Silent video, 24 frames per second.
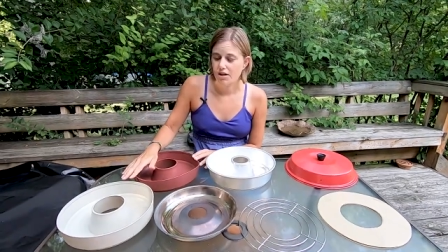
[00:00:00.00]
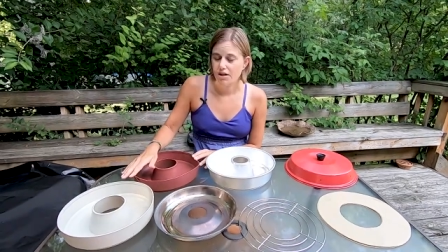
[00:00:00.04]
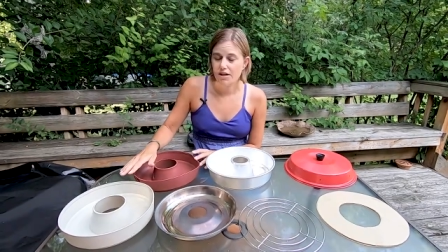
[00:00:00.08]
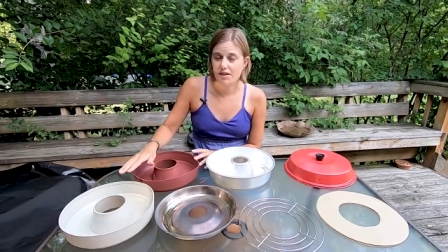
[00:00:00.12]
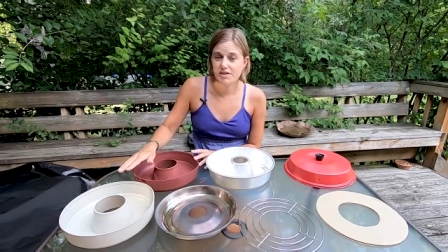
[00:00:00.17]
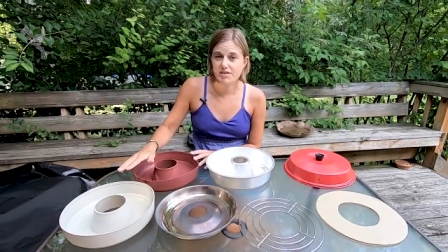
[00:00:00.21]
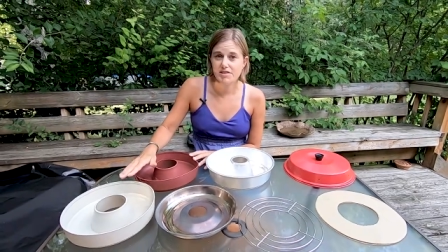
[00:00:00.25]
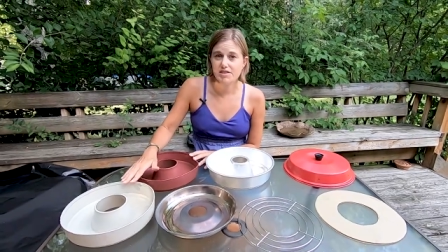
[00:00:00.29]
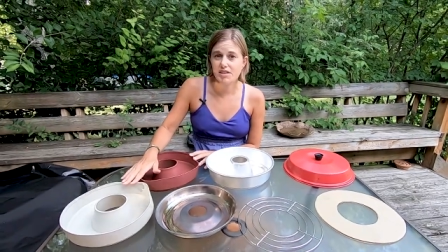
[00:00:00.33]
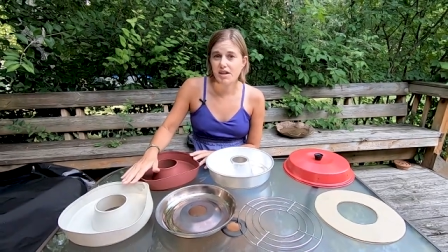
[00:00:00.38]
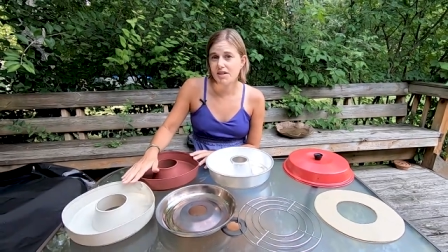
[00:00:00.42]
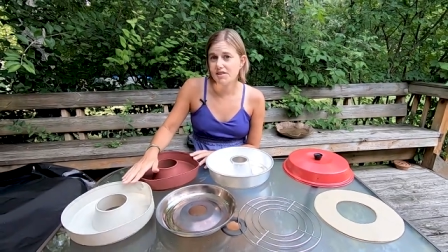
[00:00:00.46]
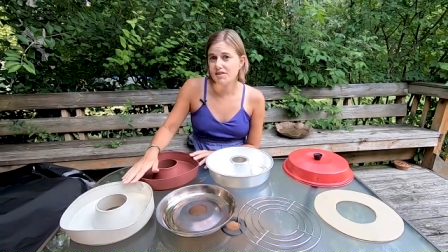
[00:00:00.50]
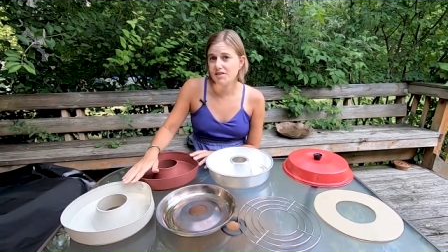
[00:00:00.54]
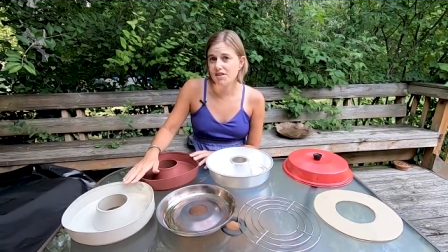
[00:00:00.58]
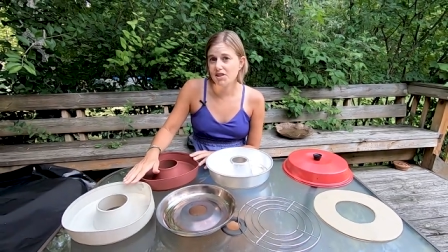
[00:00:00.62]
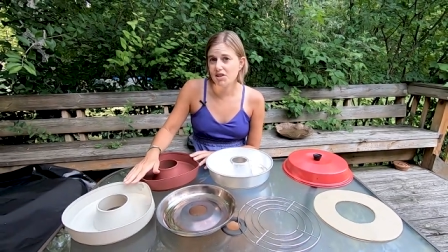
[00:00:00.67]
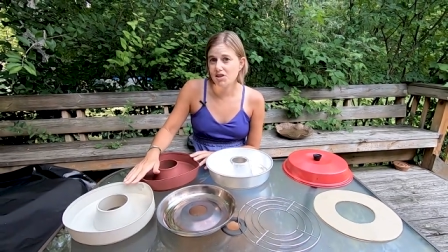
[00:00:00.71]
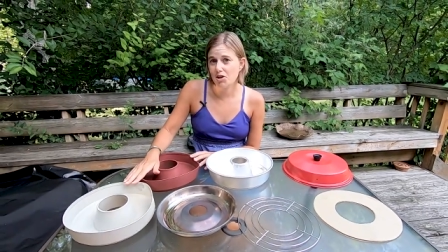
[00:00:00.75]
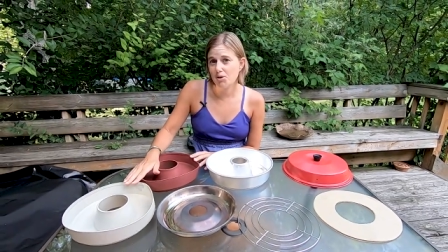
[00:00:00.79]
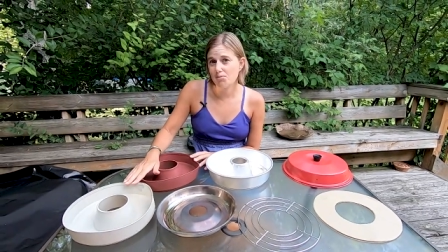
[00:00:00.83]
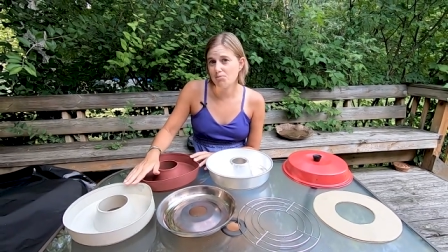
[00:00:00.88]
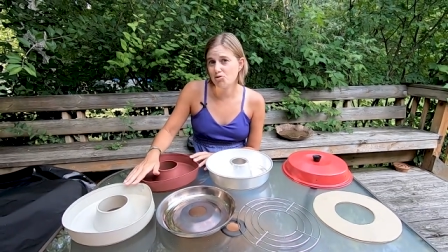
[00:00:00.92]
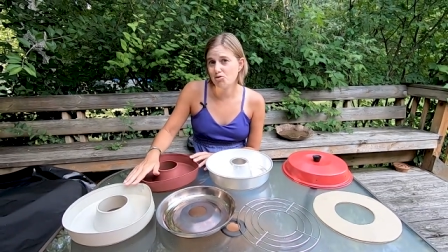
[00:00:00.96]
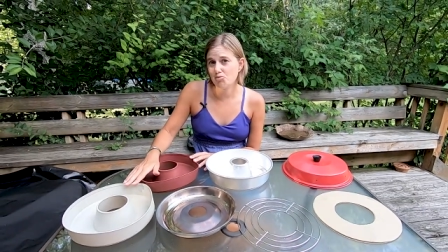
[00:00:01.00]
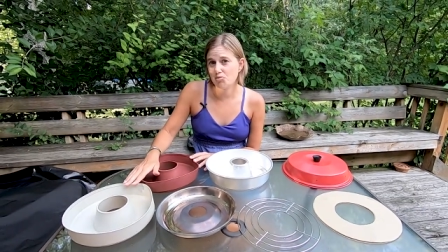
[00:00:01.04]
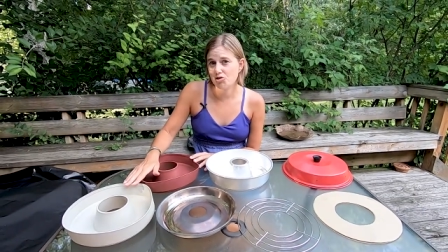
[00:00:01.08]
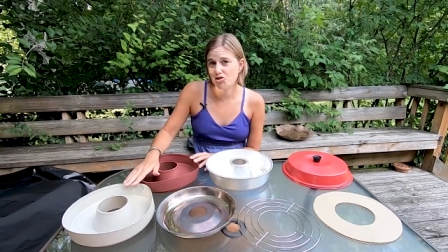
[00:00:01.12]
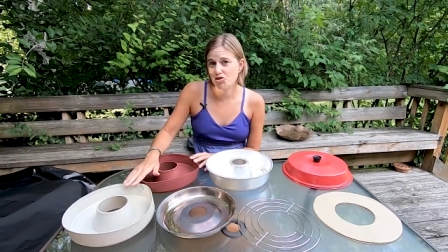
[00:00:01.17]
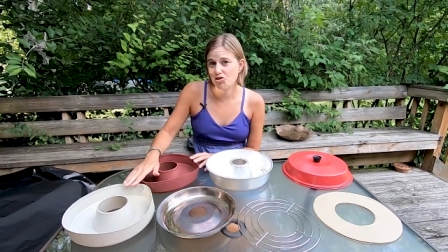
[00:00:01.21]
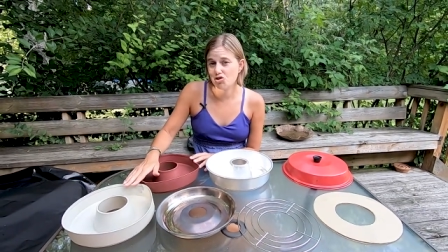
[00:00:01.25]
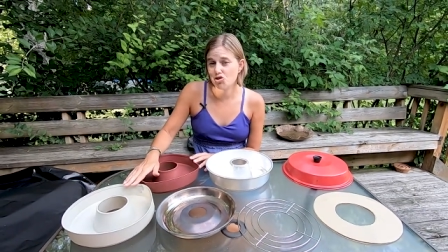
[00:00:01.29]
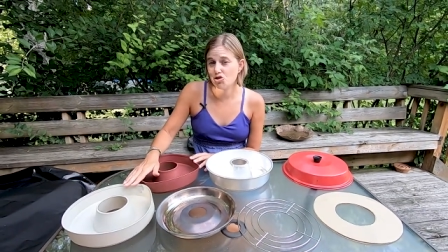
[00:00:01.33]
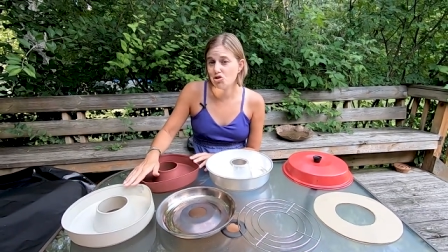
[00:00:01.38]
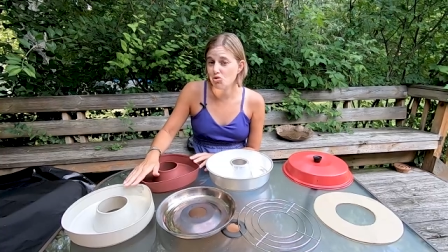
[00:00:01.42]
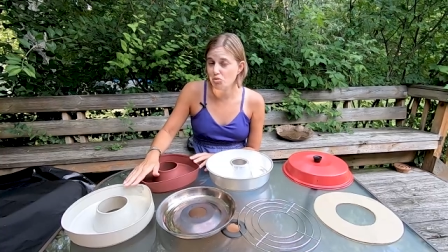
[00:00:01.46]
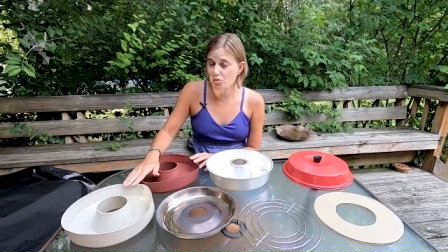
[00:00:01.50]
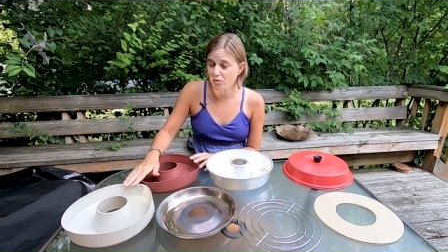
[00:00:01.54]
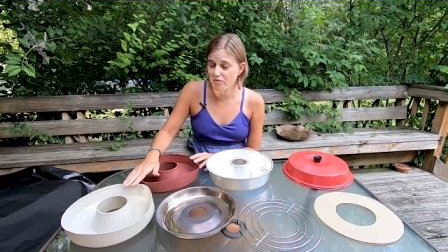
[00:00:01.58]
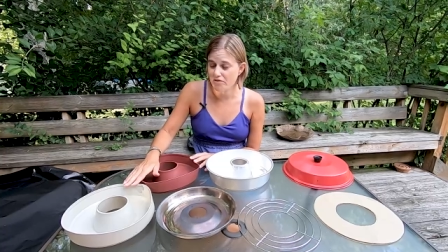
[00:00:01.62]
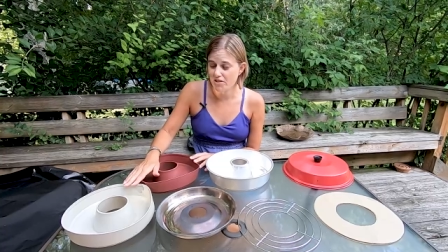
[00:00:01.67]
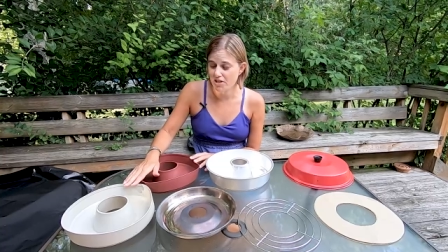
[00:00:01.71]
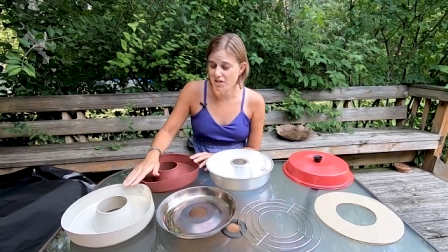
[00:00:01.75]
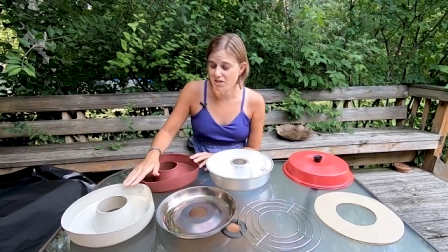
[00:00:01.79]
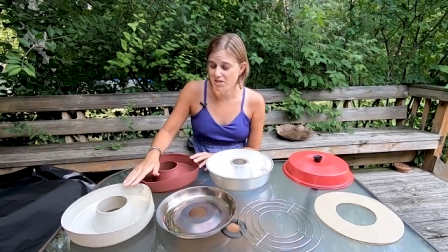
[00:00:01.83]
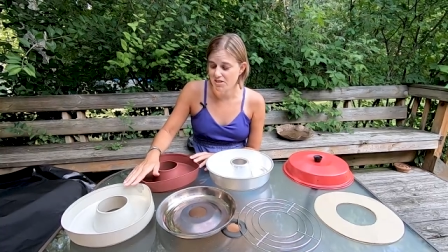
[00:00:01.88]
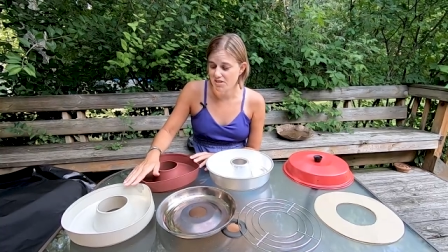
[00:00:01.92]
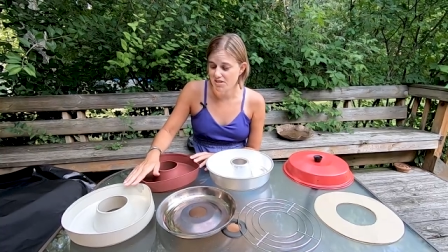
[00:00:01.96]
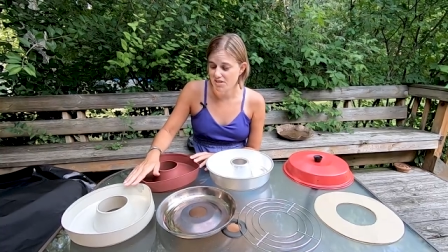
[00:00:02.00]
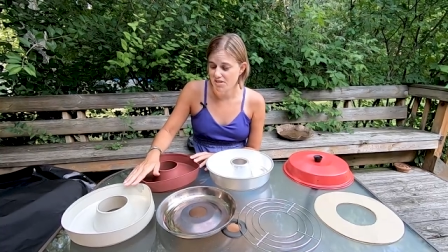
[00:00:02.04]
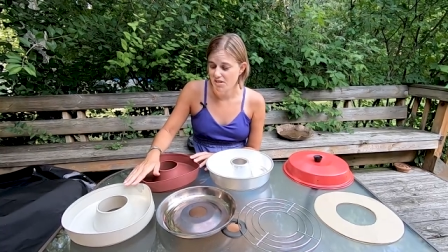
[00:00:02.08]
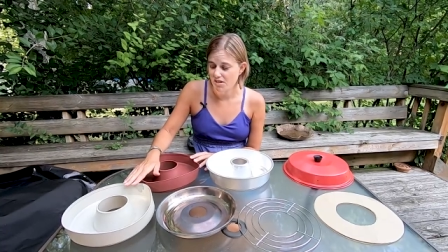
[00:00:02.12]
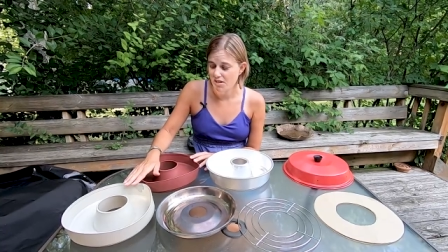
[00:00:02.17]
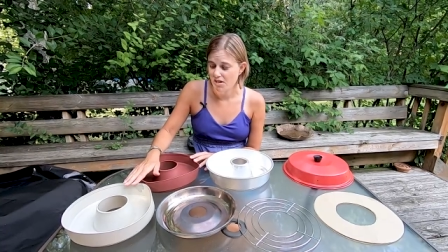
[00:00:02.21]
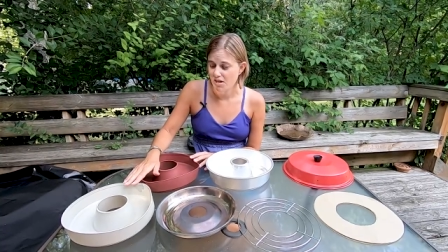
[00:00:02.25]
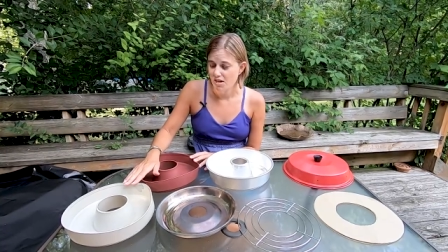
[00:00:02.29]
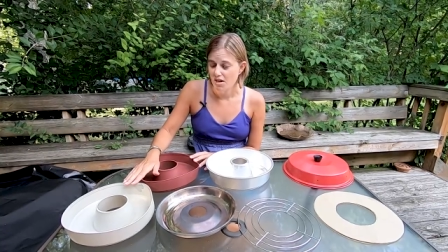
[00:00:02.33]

It's nice that it comes with two of these.